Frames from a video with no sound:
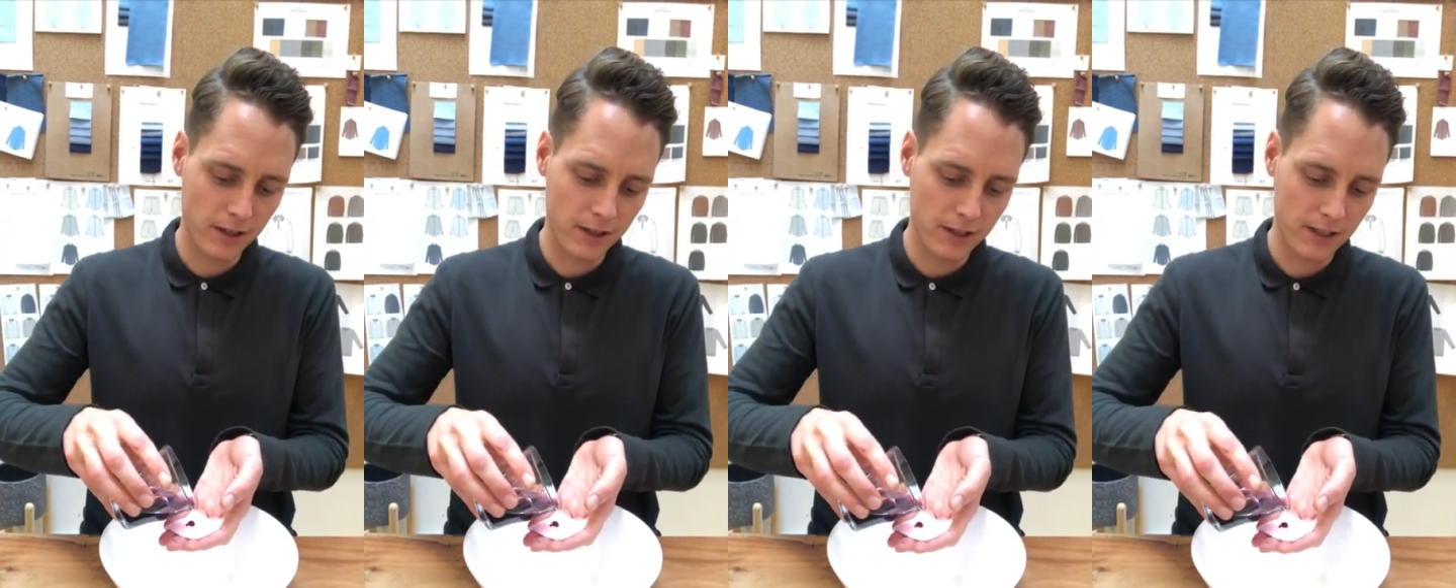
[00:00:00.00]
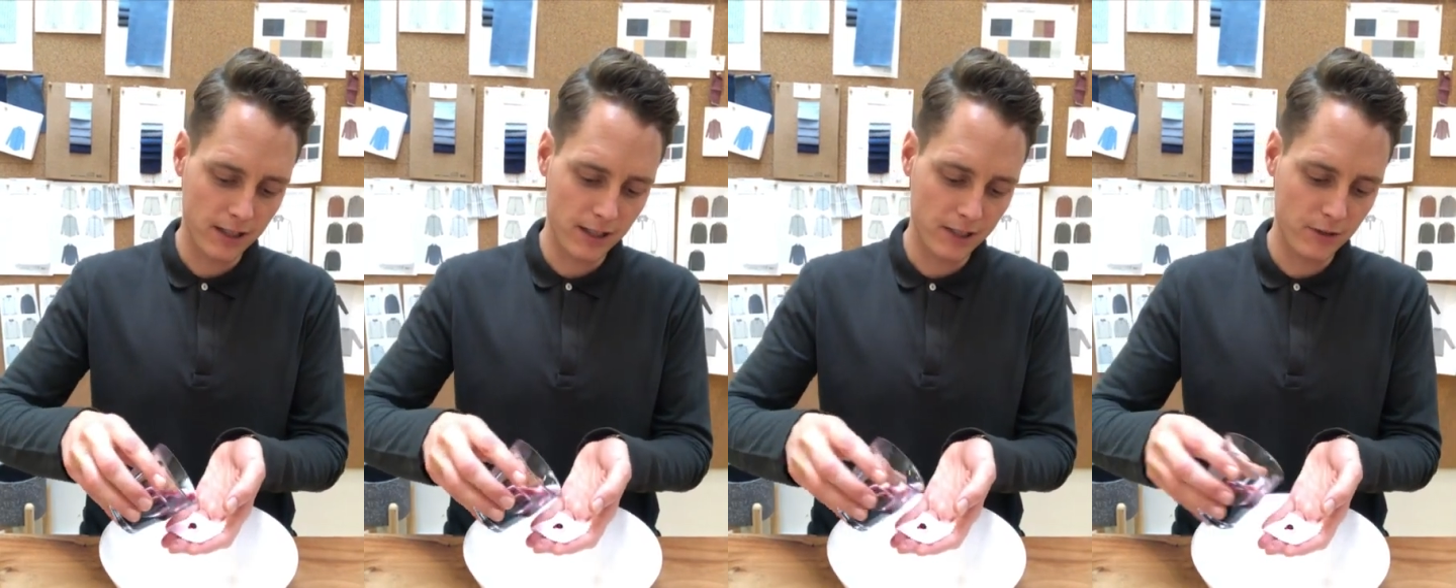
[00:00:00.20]

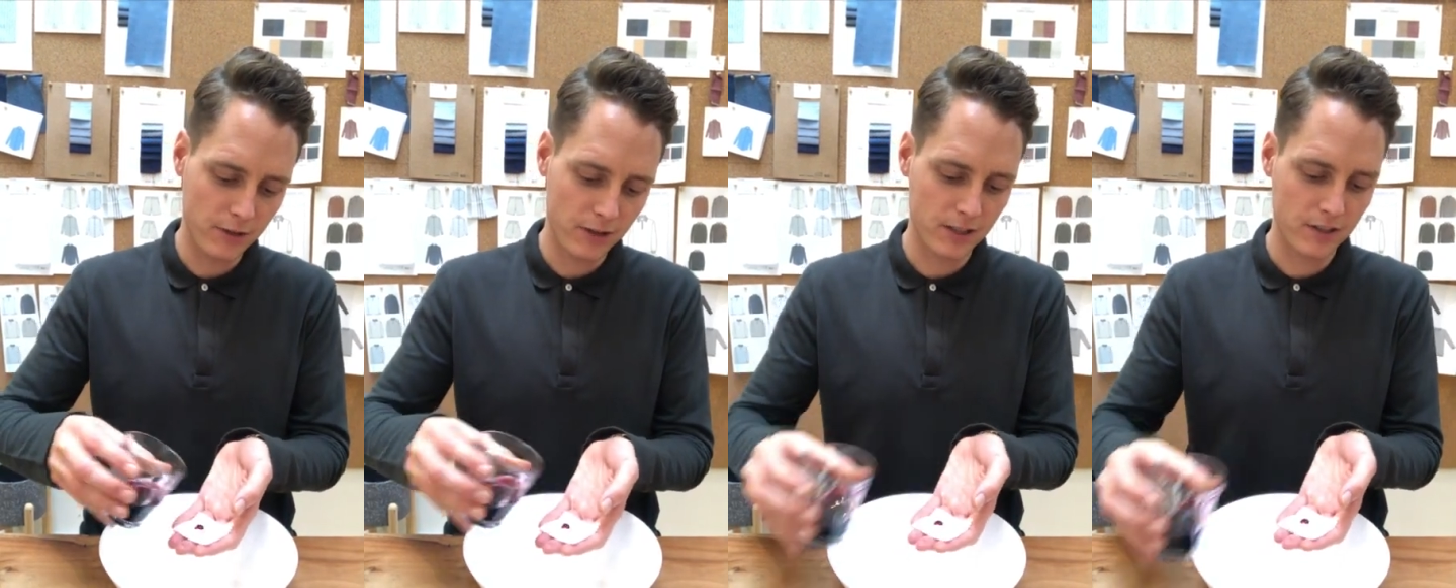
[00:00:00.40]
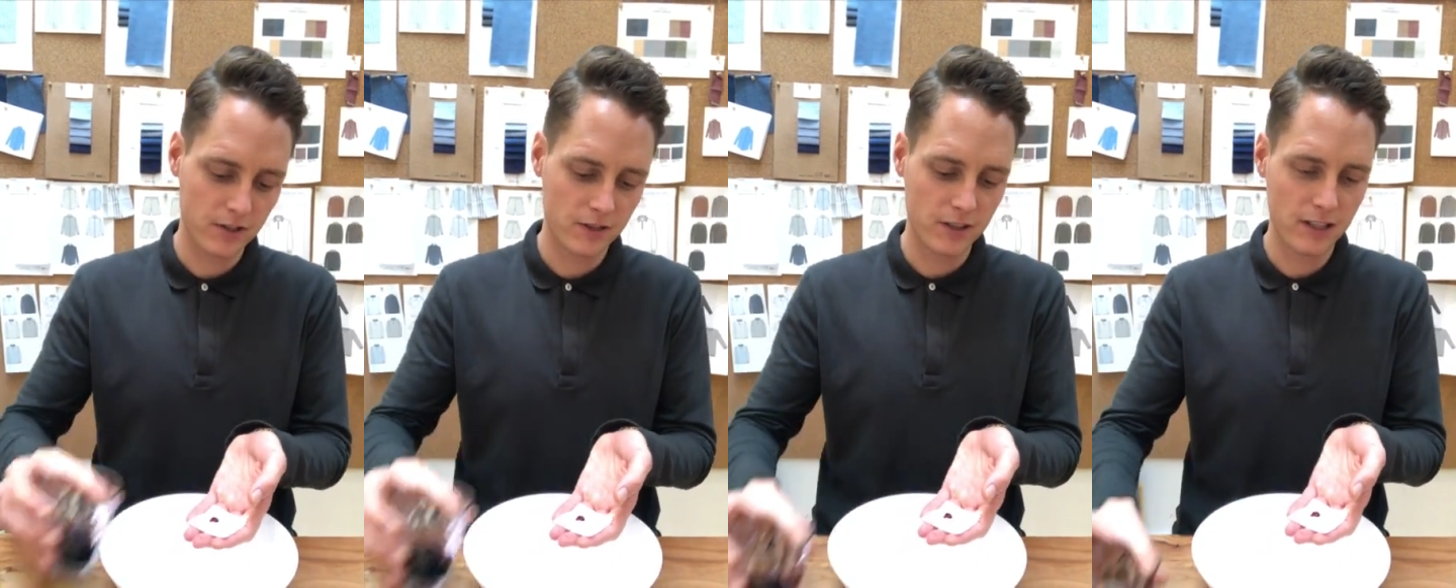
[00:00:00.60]
and you can
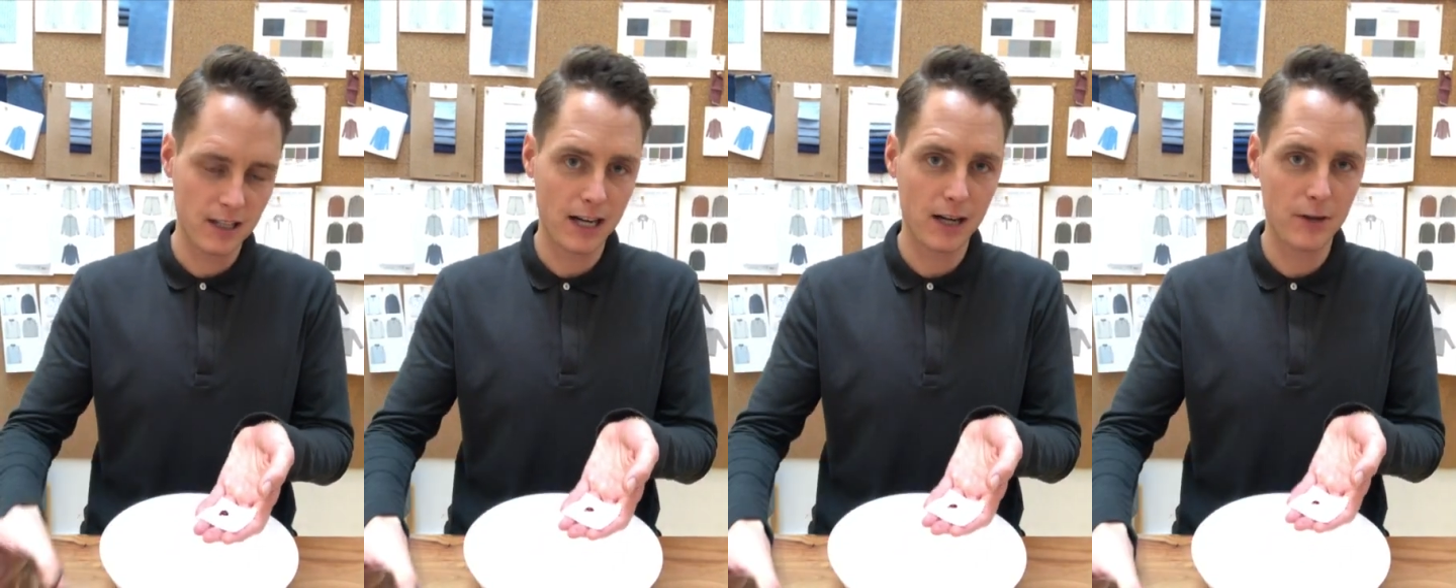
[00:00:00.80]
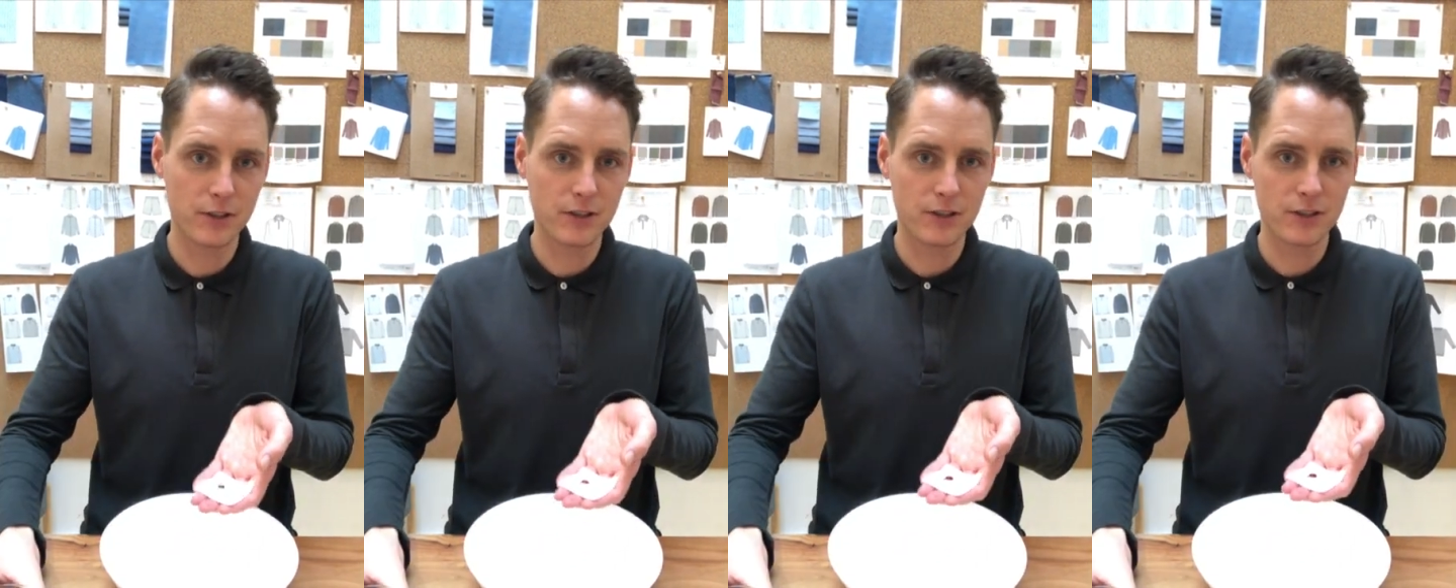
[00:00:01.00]
see how
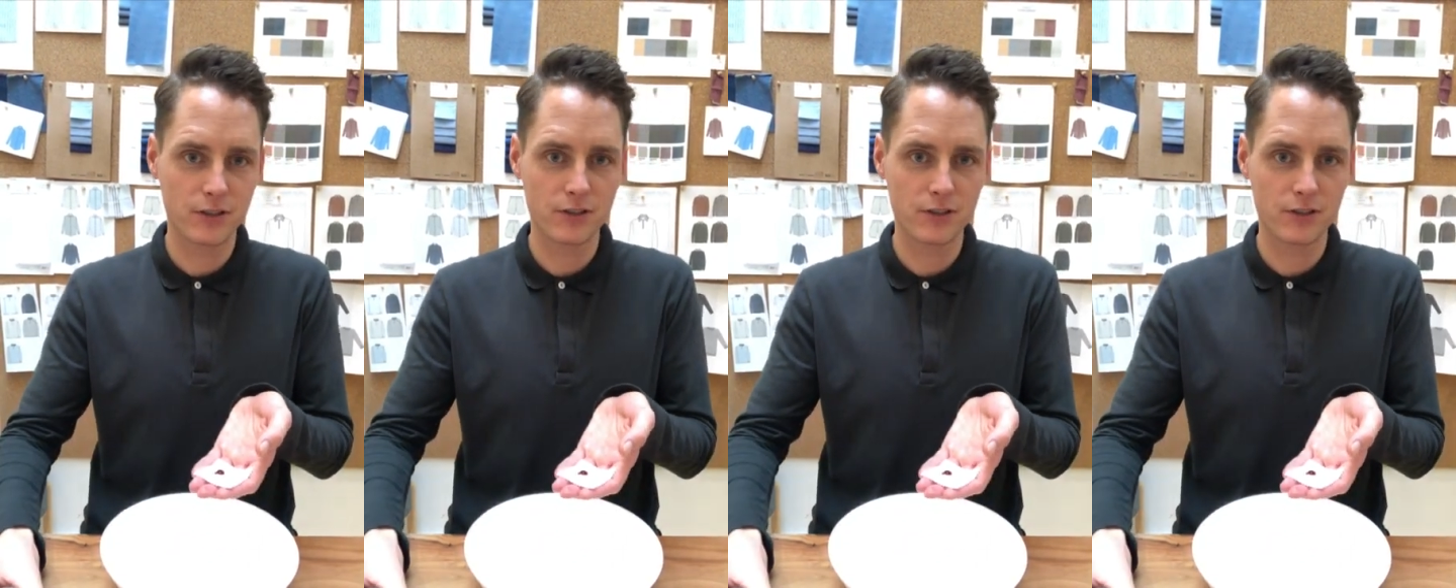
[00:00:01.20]
it just